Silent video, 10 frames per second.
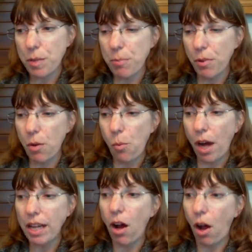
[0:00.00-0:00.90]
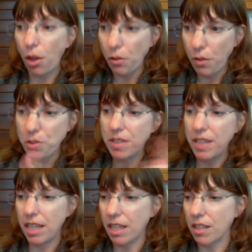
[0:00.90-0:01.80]
people that want all of those
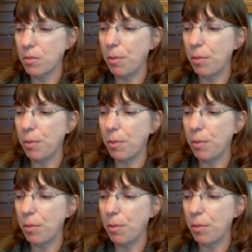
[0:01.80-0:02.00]
things,